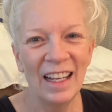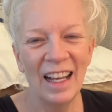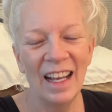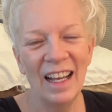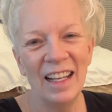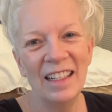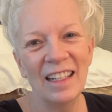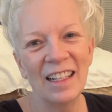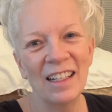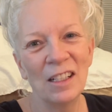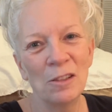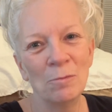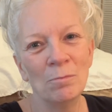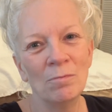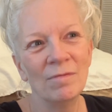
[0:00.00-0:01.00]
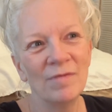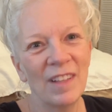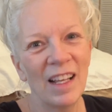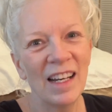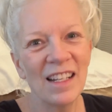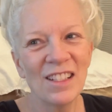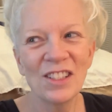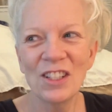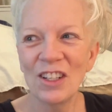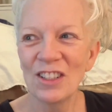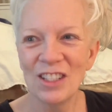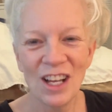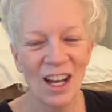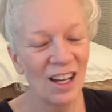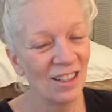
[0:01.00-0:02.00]
And um, then it
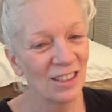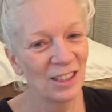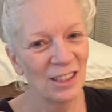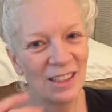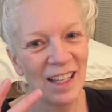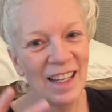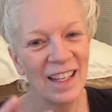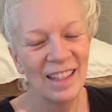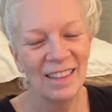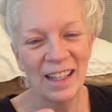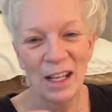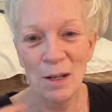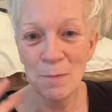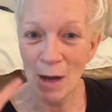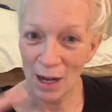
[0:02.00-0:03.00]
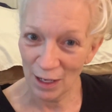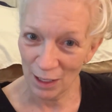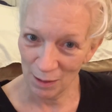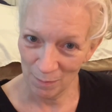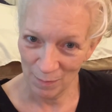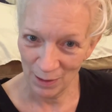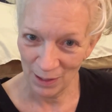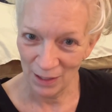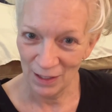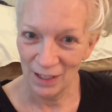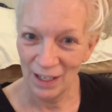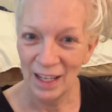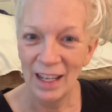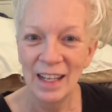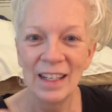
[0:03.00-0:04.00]
started singing like a
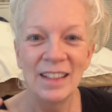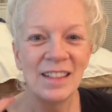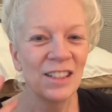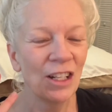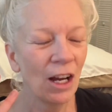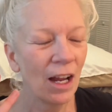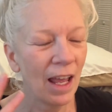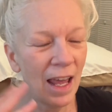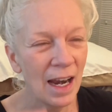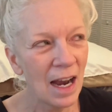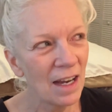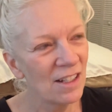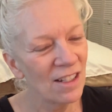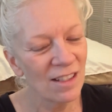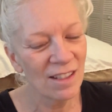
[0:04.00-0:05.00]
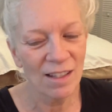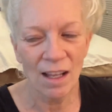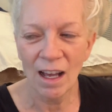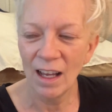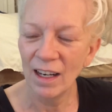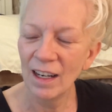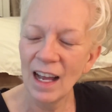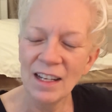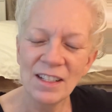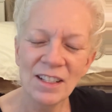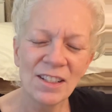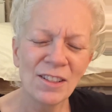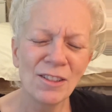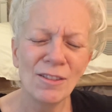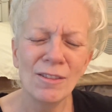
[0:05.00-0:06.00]
mockingbird, and start, and I just thought, I
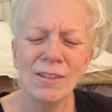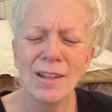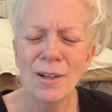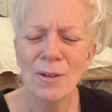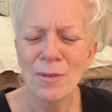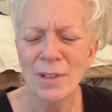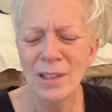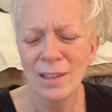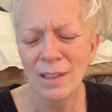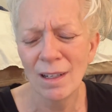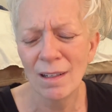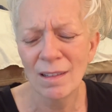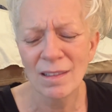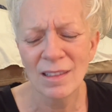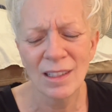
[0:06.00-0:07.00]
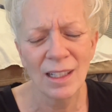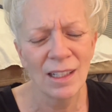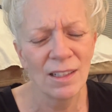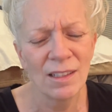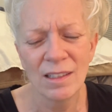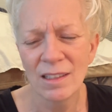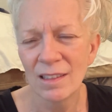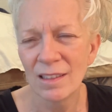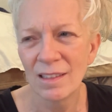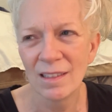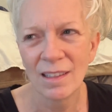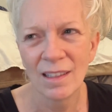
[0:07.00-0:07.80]
just stood there with the dogs, and I just,